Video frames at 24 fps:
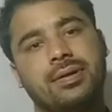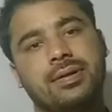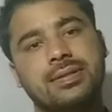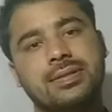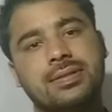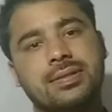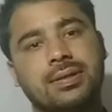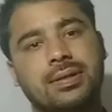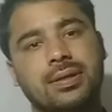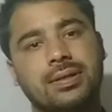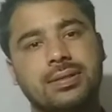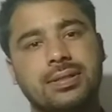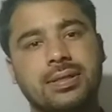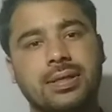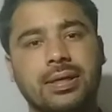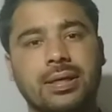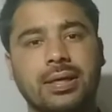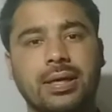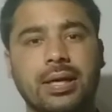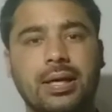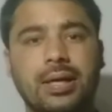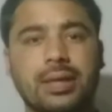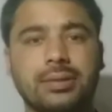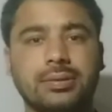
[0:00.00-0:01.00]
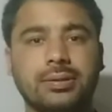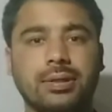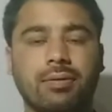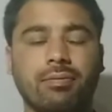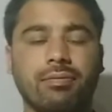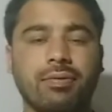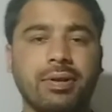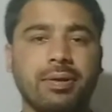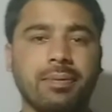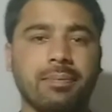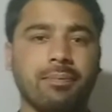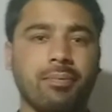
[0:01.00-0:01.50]
discussing the
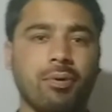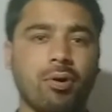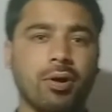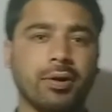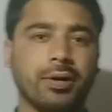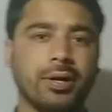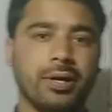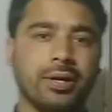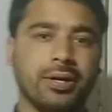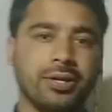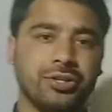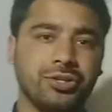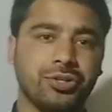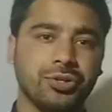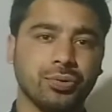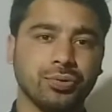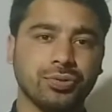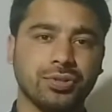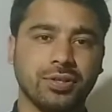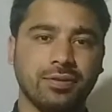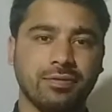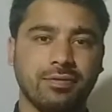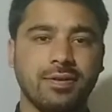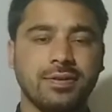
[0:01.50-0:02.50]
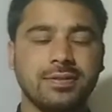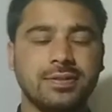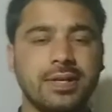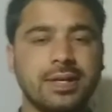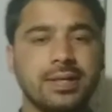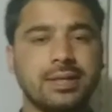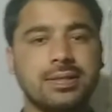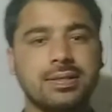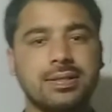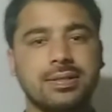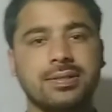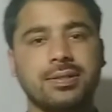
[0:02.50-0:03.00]
very important issues in
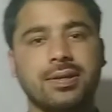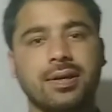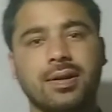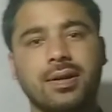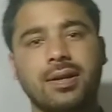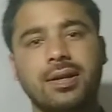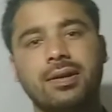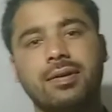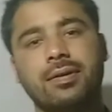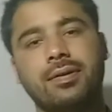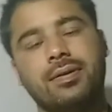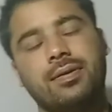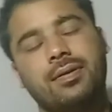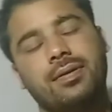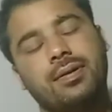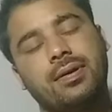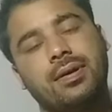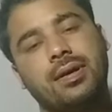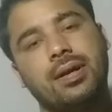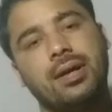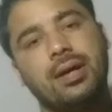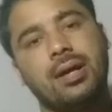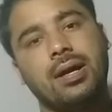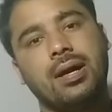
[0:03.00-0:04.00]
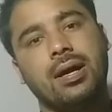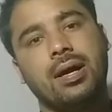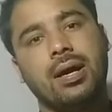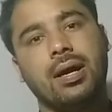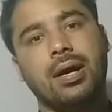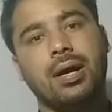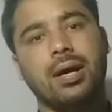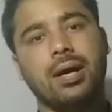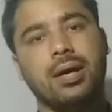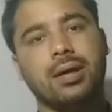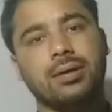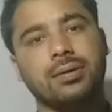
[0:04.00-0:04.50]
physics, generally
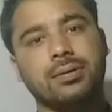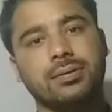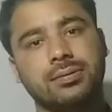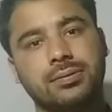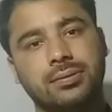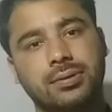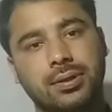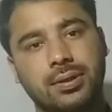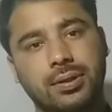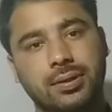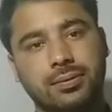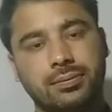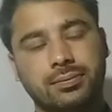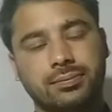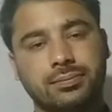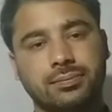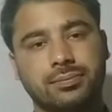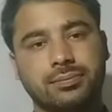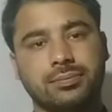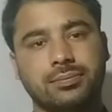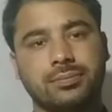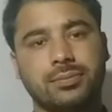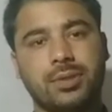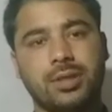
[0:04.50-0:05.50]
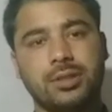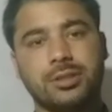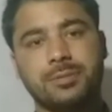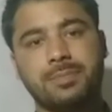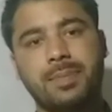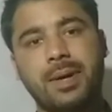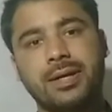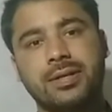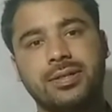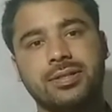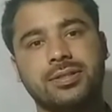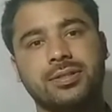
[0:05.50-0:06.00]
the
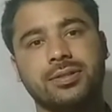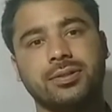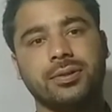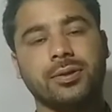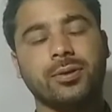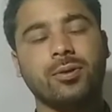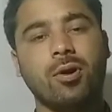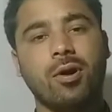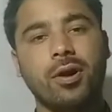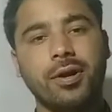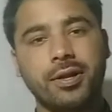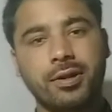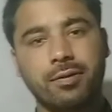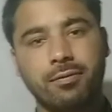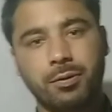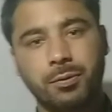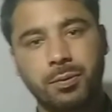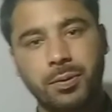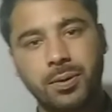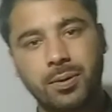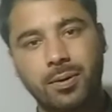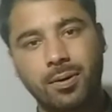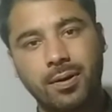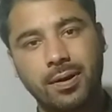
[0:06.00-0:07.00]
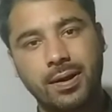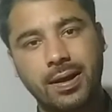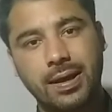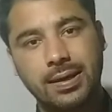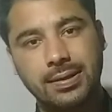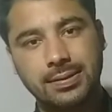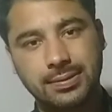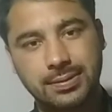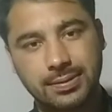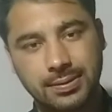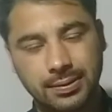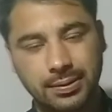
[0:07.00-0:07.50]
aspects regarding what we call
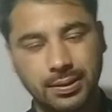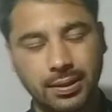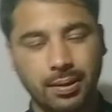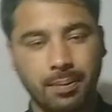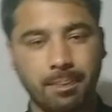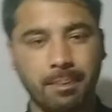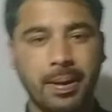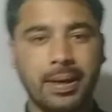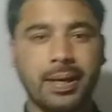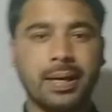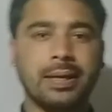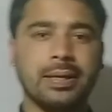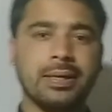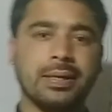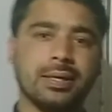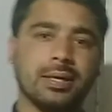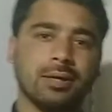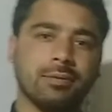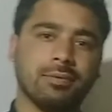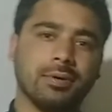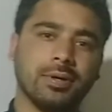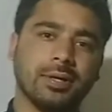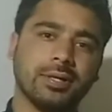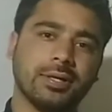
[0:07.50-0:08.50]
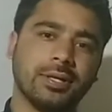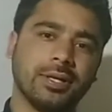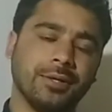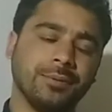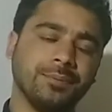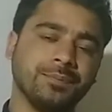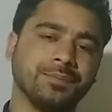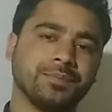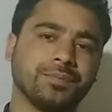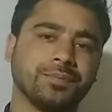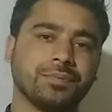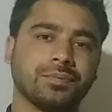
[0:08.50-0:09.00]
as the mechanical work
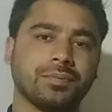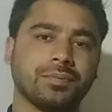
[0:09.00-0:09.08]
done.